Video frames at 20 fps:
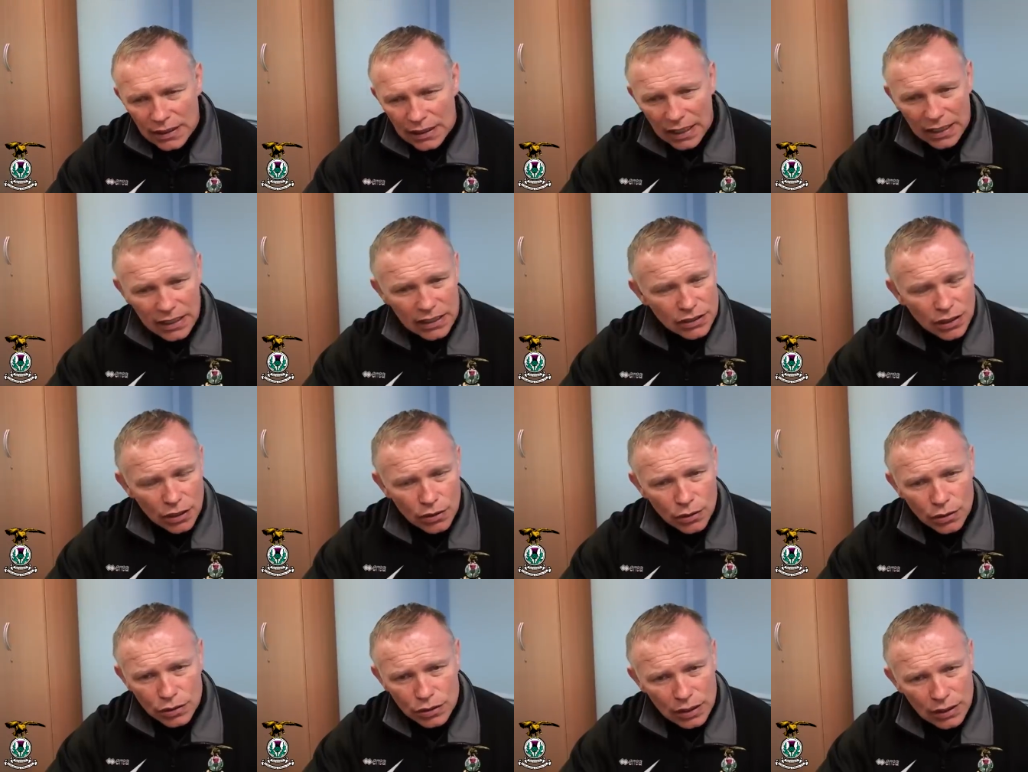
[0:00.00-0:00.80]
And as a
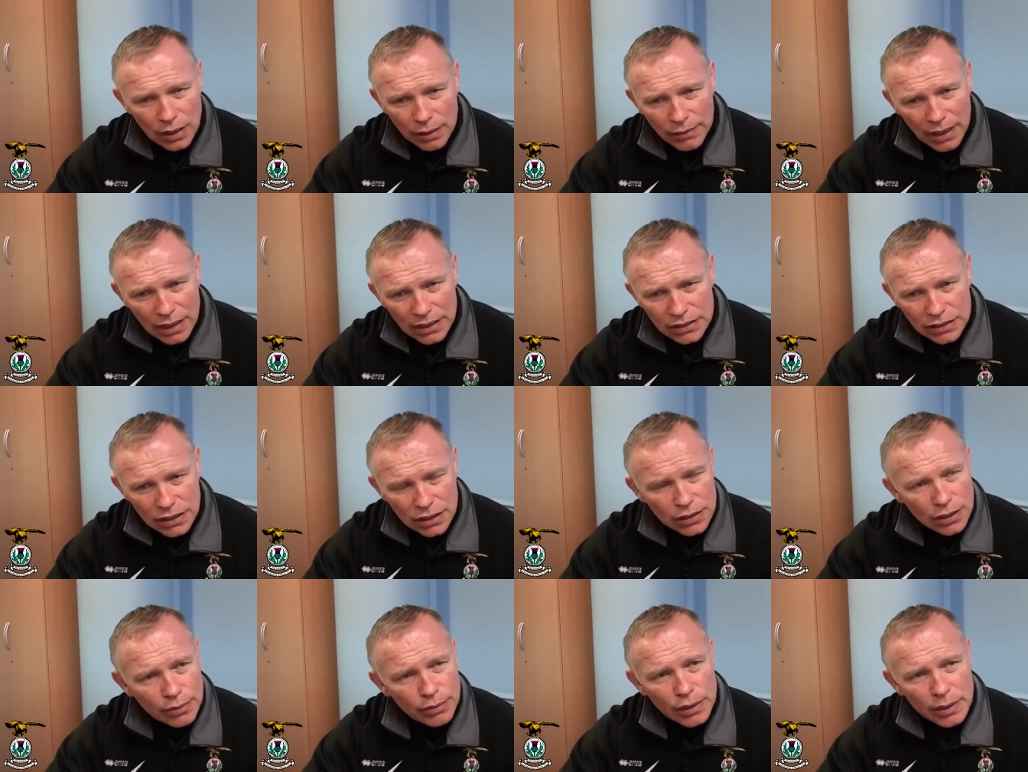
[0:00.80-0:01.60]
coach and a manager,
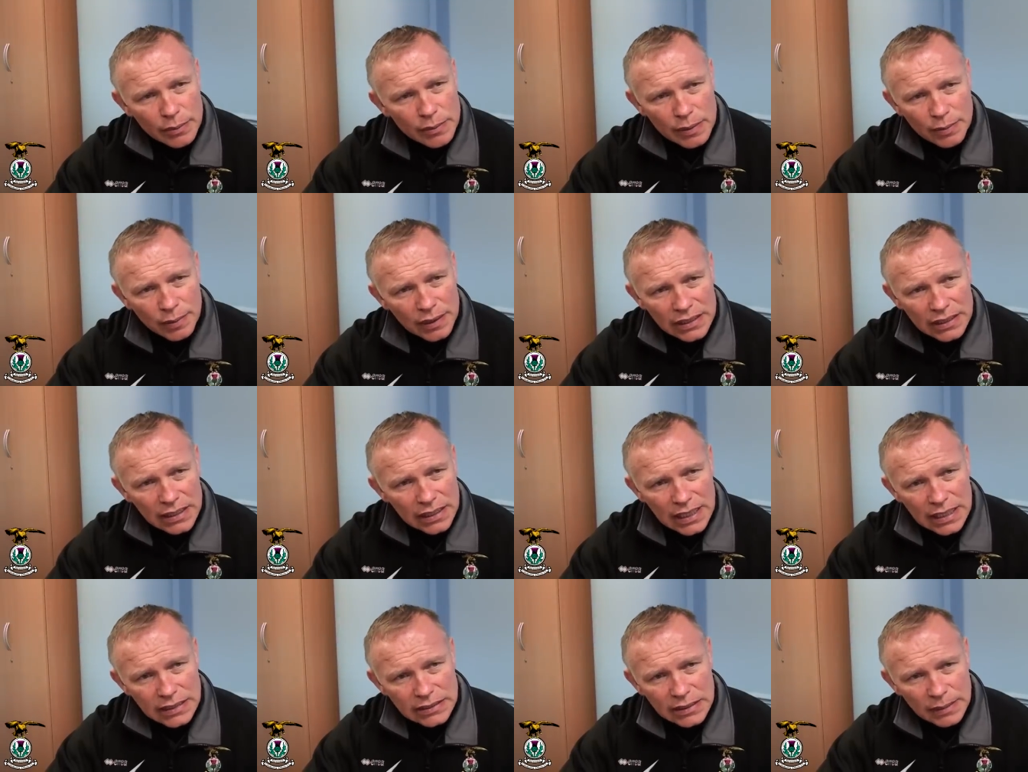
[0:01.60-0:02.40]
you want to be playing
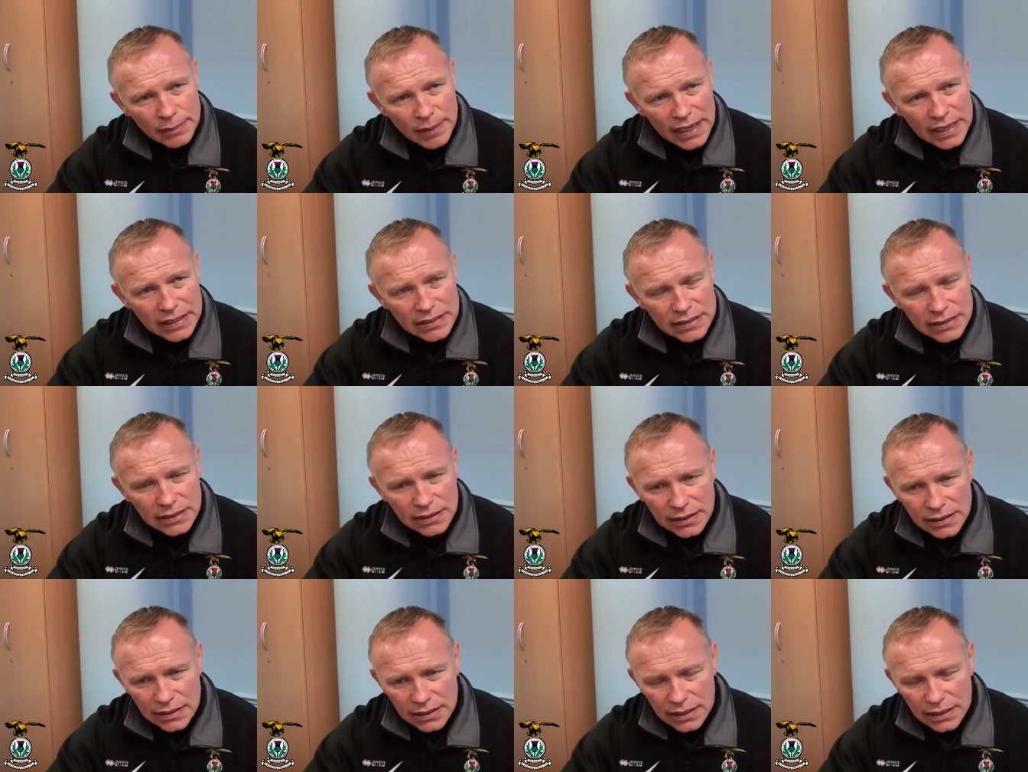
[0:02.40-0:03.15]
against the best.